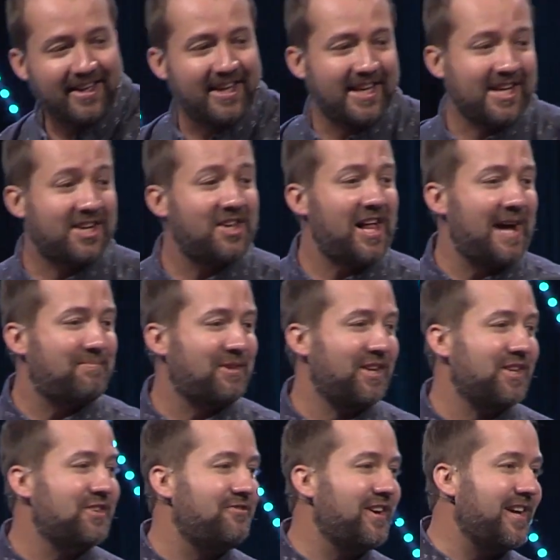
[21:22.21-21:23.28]
and he clapped in
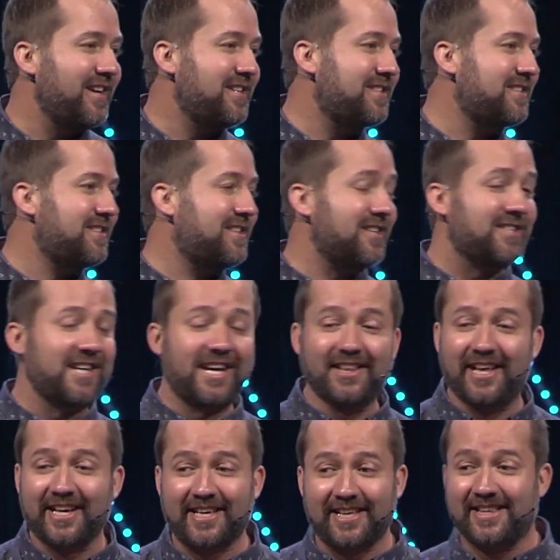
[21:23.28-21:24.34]
his face to say,
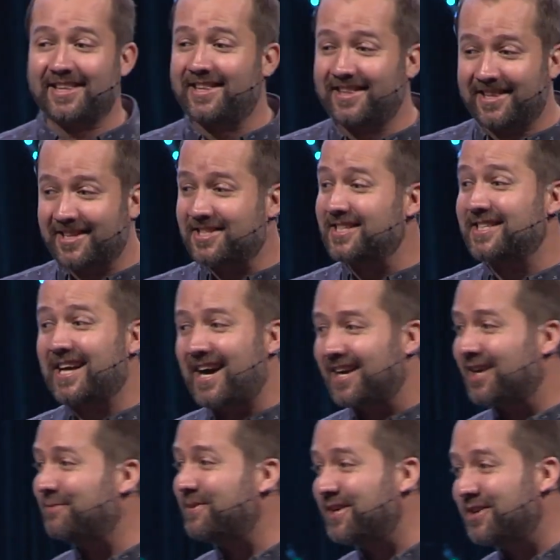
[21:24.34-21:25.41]
like, this is
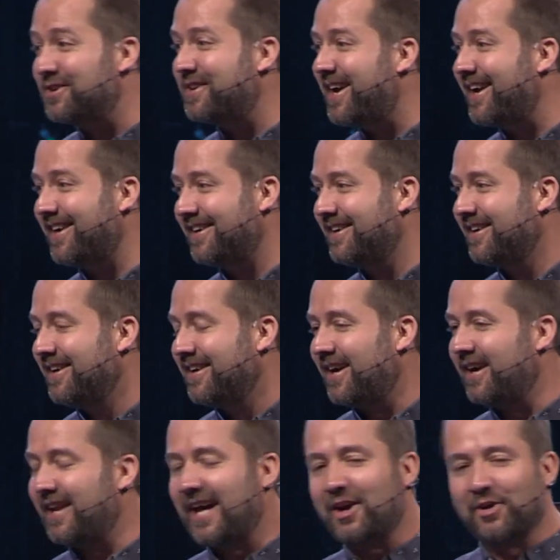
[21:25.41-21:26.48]
not going to be your day.
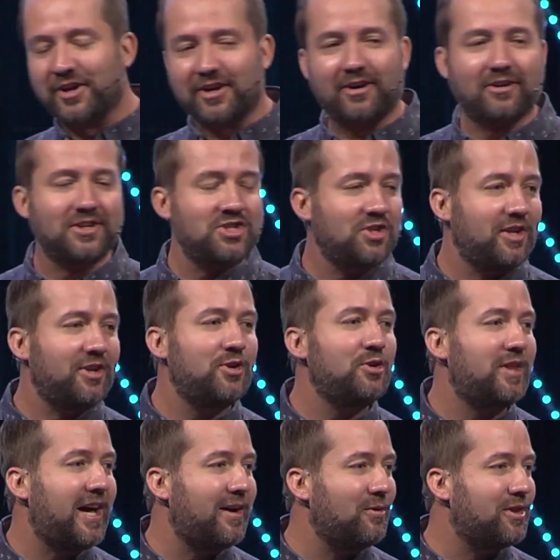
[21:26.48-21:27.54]
And I don't encourage you to
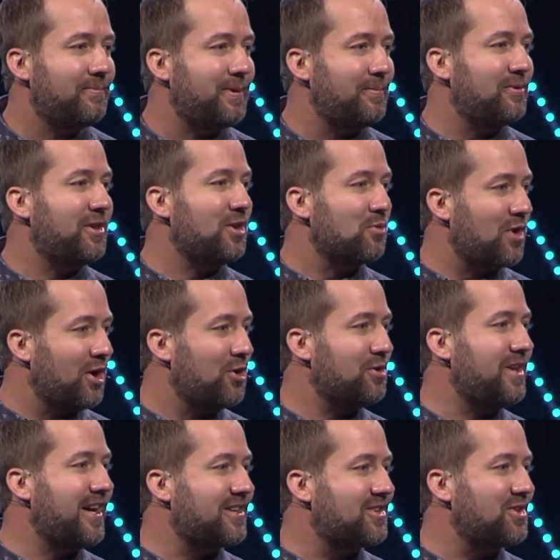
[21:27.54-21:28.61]
do that with the people in the row
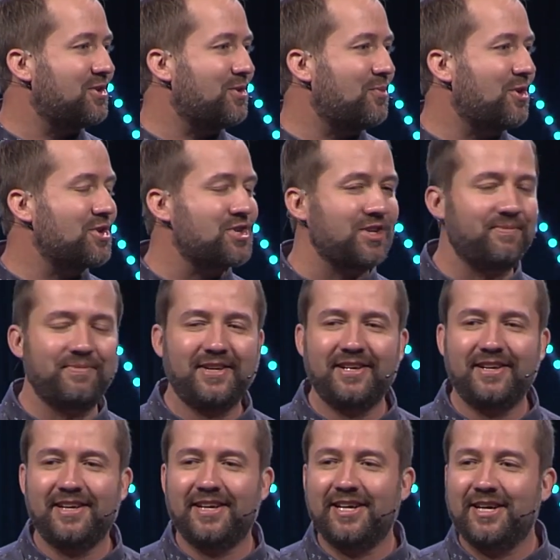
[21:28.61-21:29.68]
next to you in worship.
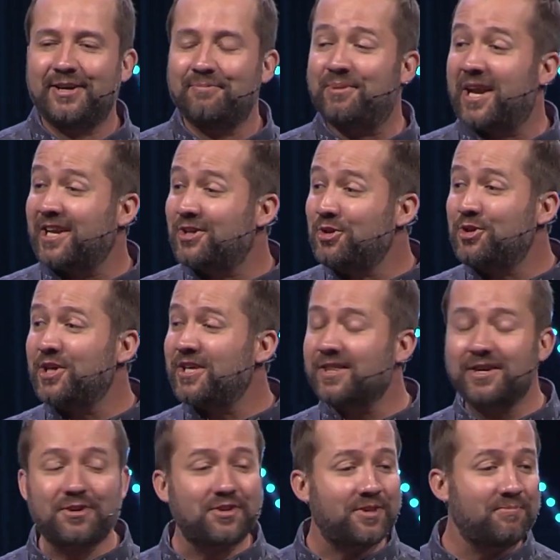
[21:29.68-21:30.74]
But I do think
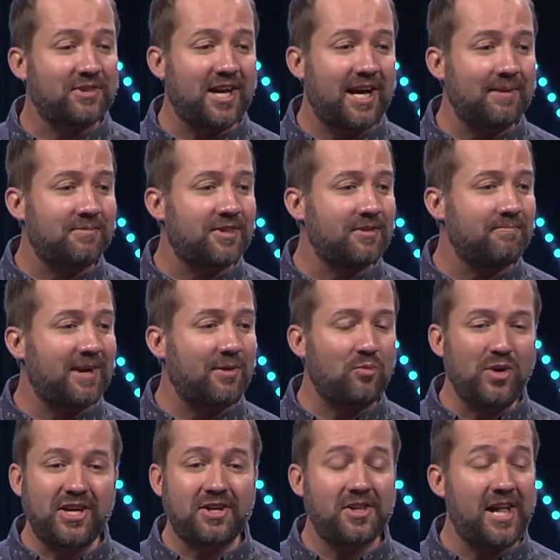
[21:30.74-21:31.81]
there are some times that, man,
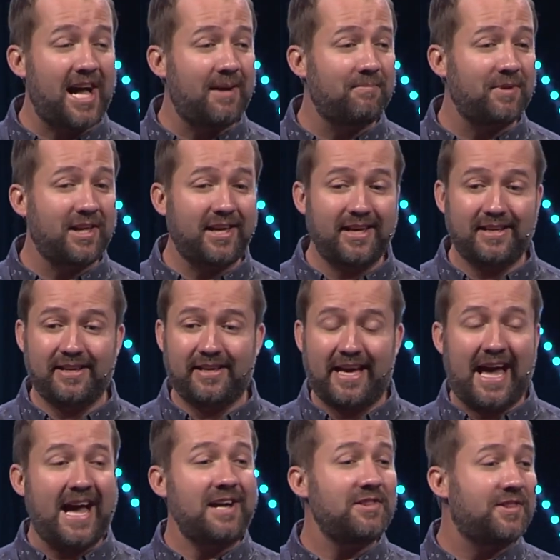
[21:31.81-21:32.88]
we clap
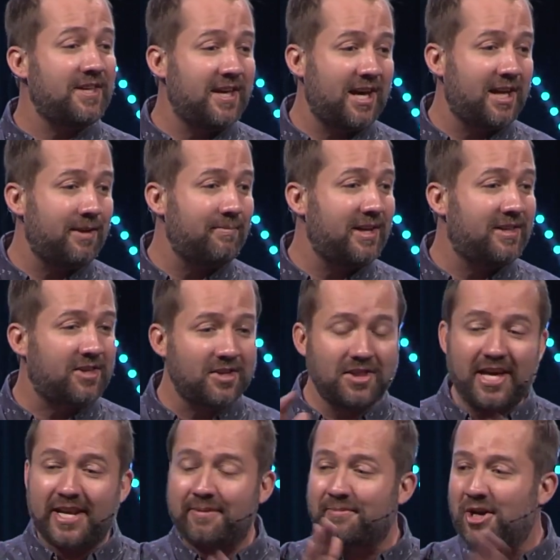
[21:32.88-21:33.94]
at the enemy to
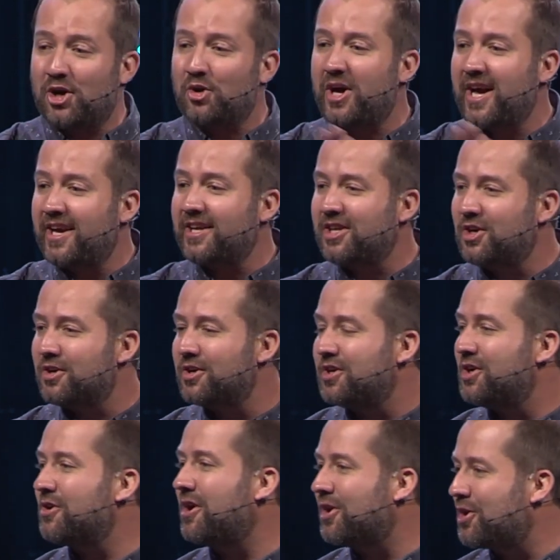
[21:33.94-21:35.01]
let him know, hey, you're,
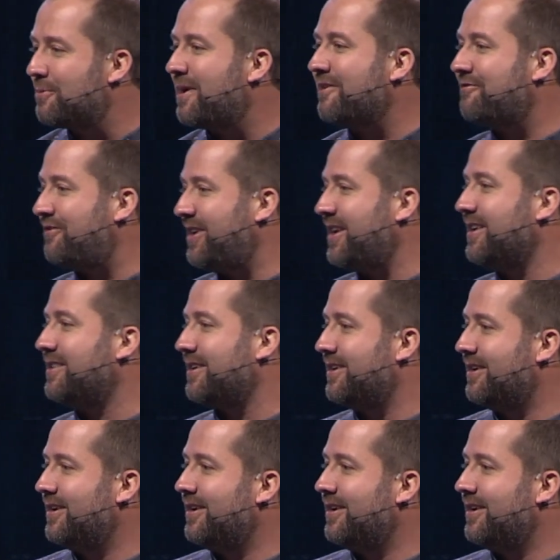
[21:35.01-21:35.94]
you're under my feet.